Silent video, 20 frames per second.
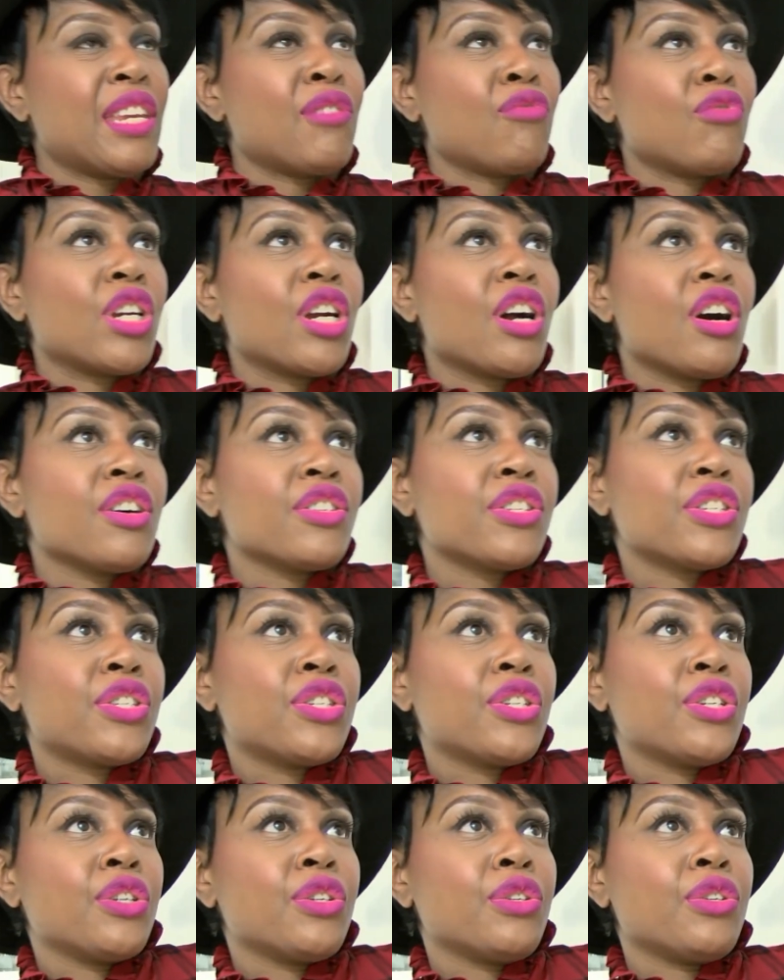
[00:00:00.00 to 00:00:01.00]
in regards
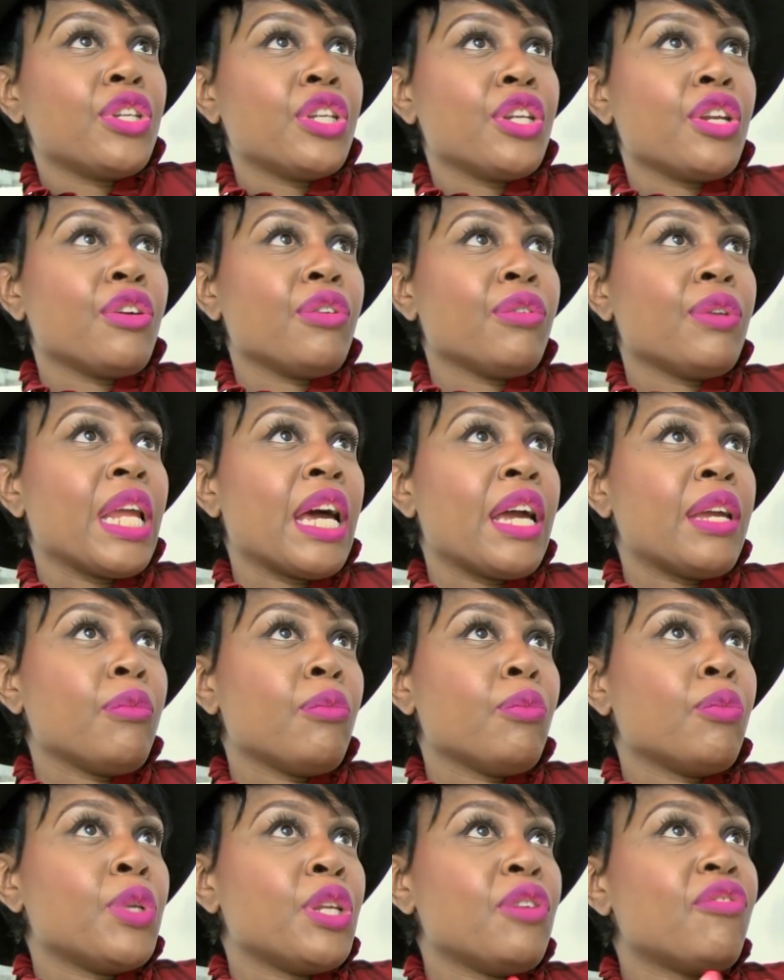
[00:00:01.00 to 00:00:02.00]
to, you know, like
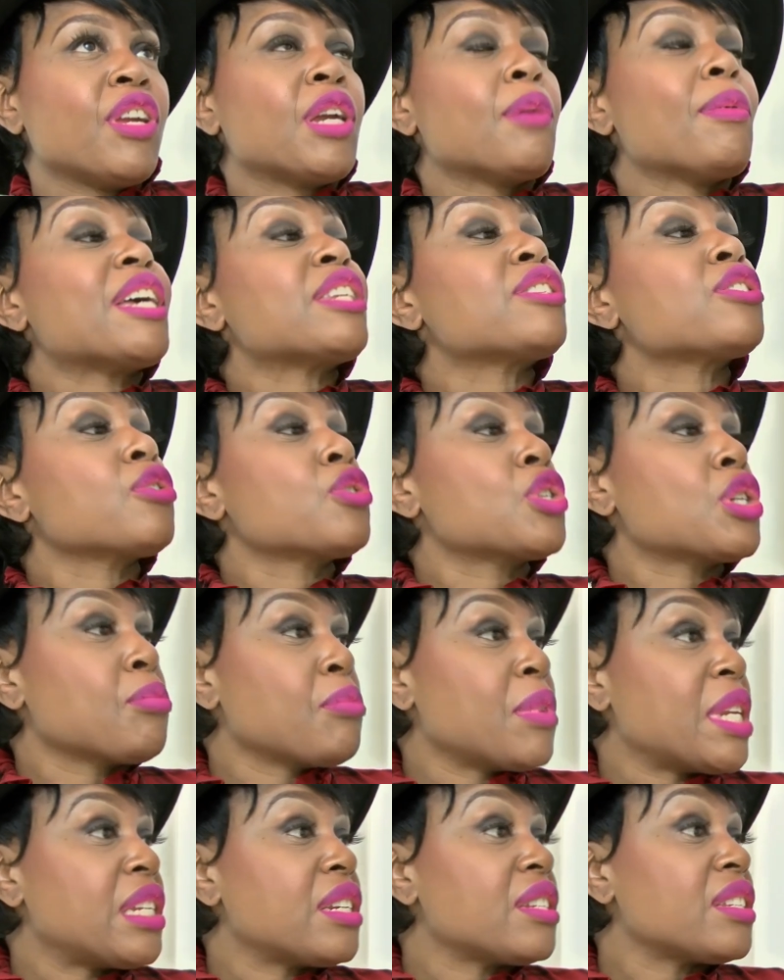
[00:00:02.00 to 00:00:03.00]
when you think about social
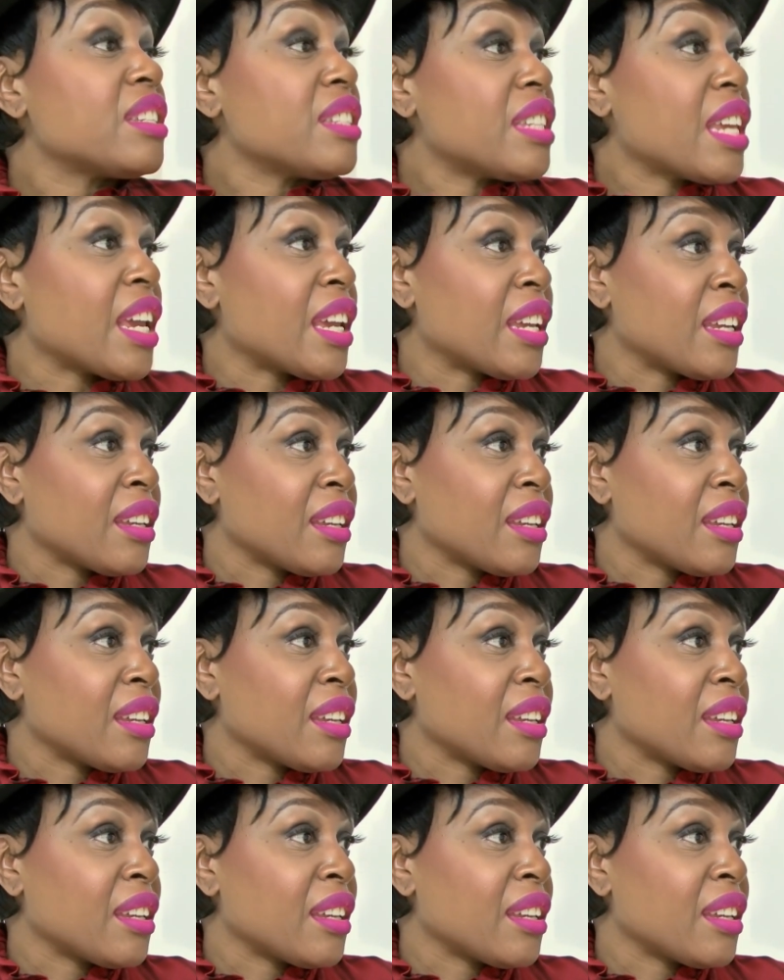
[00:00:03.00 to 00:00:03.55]
media today?